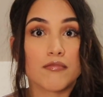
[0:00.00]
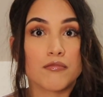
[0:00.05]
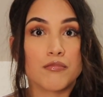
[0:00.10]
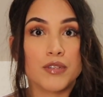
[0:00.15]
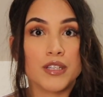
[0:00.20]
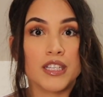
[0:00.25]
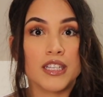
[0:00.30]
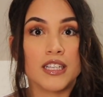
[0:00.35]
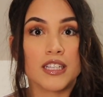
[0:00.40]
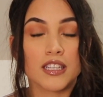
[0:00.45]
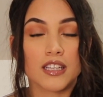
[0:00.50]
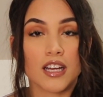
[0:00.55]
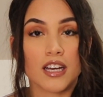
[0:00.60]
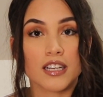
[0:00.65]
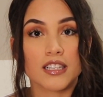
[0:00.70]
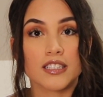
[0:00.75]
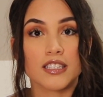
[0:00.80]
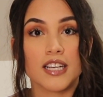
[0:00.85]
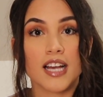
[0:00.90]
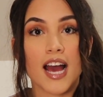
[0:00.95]
we
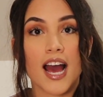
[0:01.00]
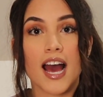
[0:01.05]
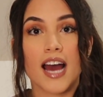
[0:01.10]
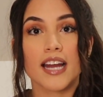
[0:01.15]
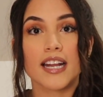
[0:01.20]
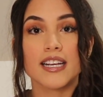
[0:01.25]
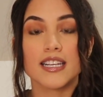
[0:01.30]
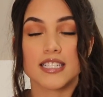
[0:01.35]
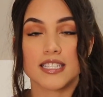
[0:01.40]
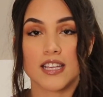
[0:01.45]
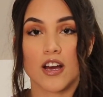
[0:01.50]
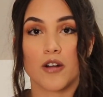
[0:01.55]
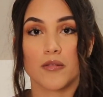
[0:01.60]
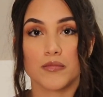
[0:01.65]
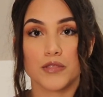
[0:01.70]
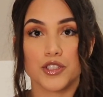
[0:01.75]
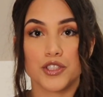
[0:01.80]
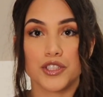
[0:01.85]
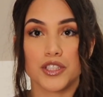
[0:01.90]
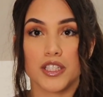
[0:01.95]
luckily had his sound
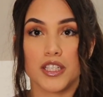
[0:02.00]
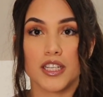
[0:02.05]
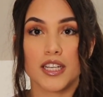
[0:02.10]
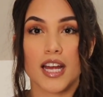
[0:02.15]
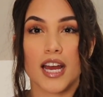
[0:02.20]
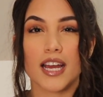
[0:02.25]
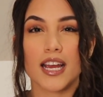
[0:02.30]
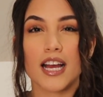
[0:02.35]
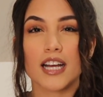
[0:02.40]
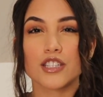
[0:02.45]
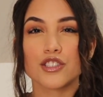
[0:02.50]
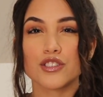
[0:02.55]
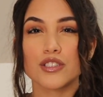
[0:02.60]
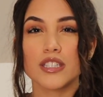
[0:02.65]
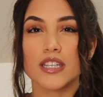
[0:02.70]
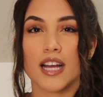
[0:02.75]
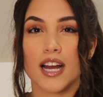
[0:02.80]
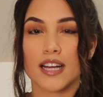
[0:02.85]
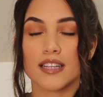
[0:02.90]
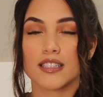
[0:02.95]
machine. I actually
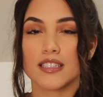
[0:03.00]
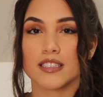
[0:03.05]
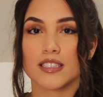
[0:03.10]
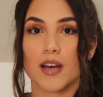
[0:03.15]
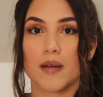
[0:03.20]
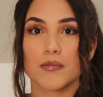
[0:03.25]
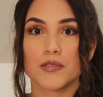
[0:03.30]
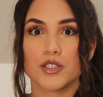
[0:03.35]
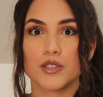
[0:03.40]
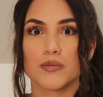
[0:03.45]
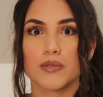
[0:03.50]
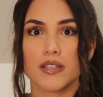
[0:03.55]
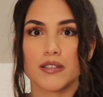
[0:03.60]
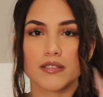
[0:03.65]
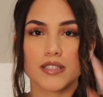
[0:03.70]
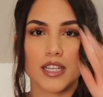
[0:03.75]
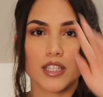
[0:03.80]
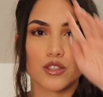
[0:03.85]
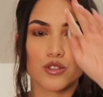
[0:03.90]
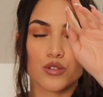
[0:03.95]
got this sound machine when he
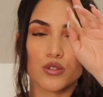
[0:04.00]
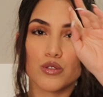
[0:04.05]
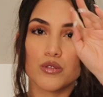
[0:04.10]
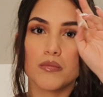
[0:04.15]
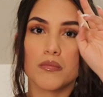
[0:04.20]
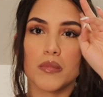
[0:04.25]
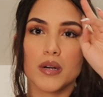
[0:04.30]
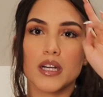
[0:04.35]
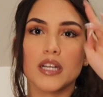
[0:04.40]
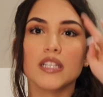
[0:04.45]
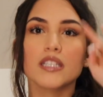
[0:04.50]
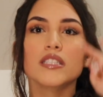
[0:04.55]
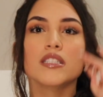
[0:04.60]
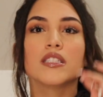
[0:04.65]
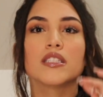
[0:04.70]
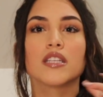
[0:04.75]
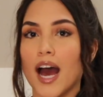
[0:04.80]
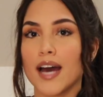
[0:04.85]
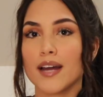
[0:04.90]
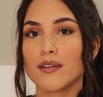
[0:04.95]
was like 2
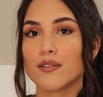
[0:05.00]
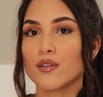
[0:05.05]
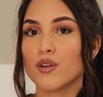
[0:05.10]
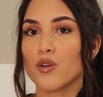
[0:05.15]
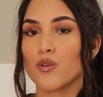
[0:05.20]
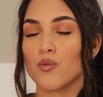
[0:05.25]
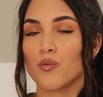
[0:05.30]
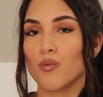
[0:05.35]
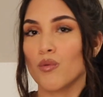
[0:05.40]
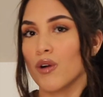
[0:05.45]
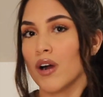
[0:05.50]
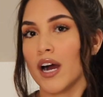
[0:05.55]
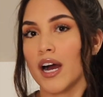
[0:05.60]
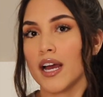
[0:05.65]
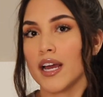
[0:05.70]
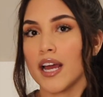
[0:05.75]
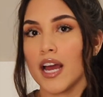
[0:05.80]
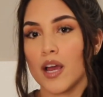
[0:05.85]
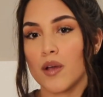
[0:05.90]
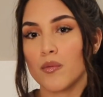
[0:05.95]
months. I don't know
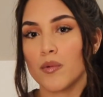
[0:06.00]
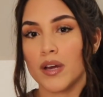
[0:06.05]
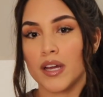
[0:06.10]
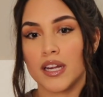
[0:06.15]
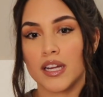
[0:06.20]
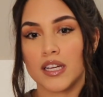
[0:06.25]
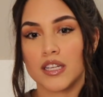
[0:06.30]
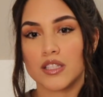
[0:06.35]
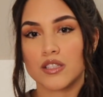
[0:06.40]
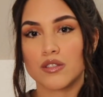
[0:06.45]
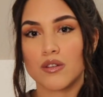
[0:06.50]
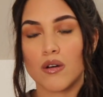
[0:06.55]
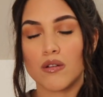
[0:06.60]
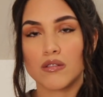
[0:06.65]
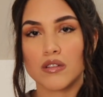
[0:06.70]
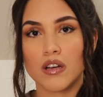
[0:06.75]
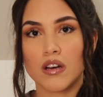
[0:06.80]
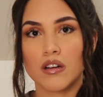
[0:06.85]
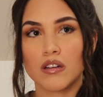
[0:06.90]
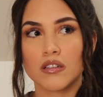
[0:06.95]
why I waited
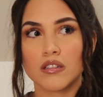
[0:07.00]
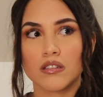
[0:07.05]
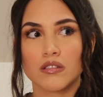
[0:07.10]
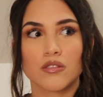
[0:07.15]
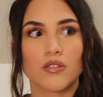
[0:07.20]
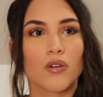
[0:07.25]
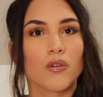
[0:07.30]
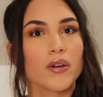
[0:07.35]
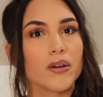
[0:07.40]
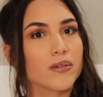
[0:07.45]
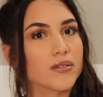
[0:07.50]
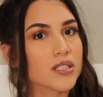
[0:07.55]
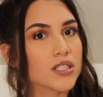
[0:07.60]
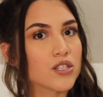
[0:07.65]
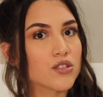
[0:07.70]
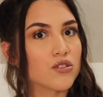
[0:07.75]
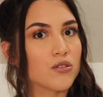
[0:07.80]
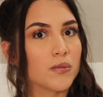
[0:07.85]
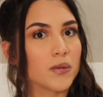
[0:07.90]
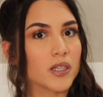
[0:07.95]
so long. No, it
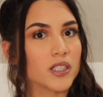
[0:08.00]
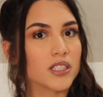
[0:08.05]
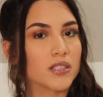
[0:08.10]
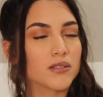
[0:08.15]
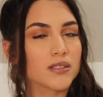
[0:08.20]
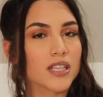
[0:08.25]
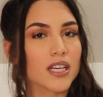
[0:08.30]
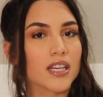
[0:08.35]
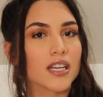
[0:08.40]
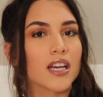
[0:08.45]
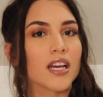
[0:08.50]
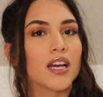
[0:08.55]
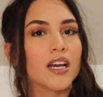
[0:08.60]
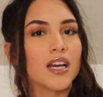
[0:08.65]
wasn't 2 months. It was like